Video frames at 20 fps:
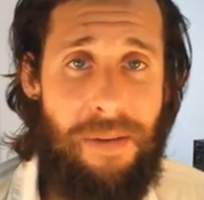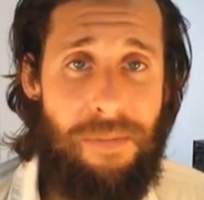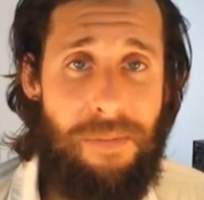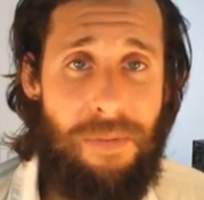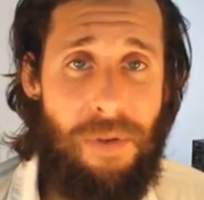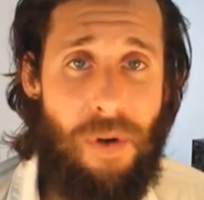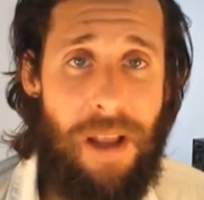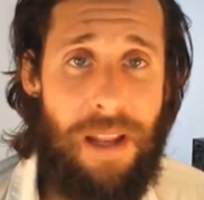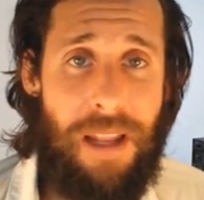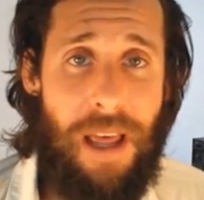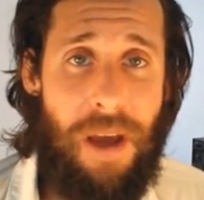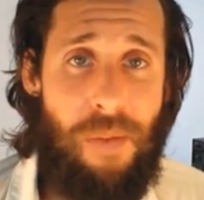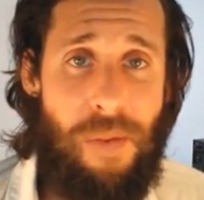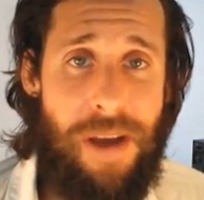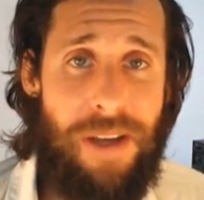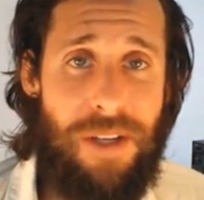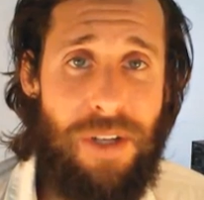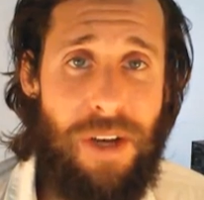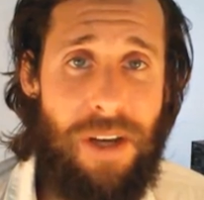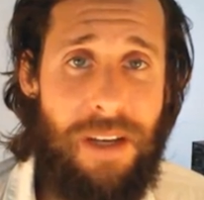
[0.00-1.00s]
quite
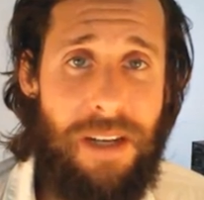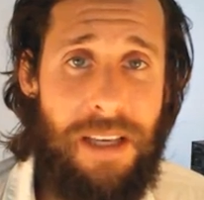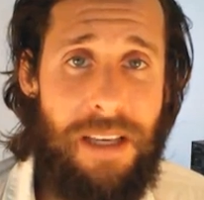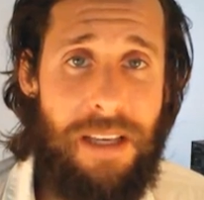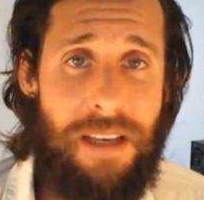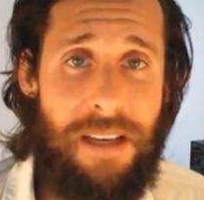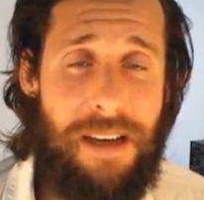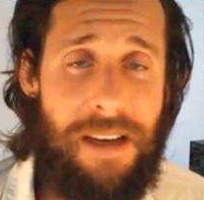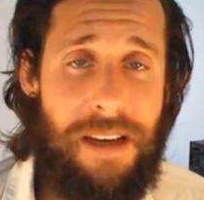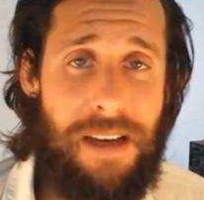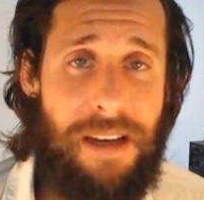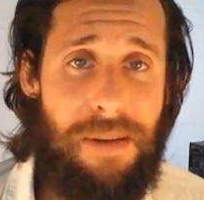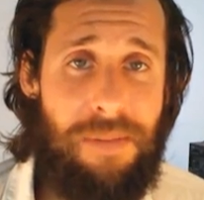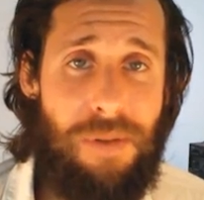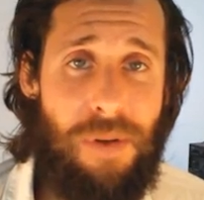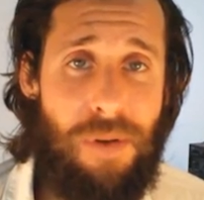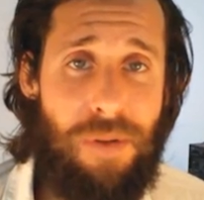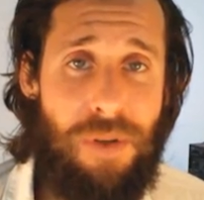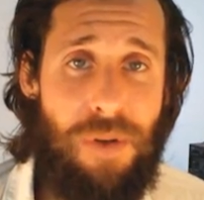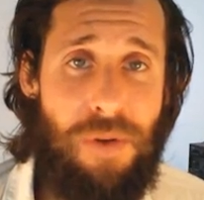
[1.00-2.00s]
lightweight journey,
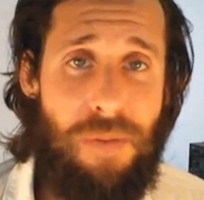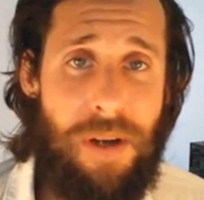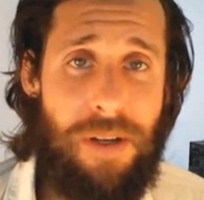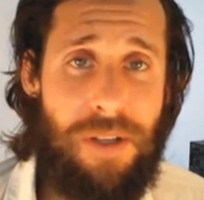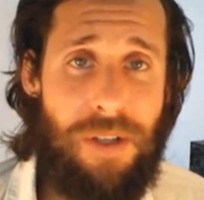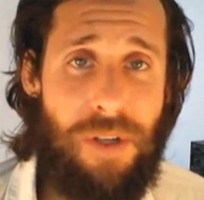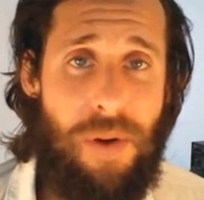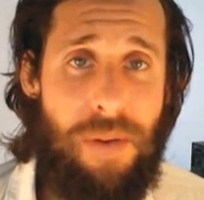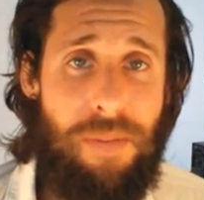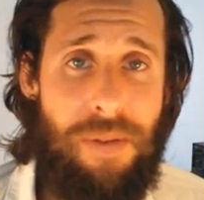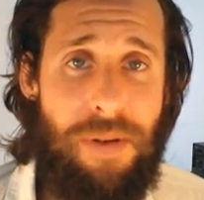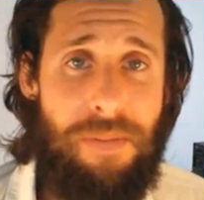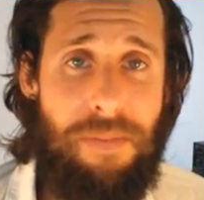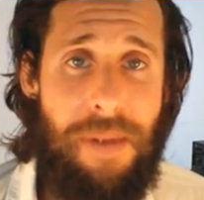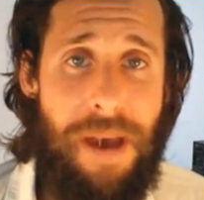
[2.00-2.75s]
not too much equipment.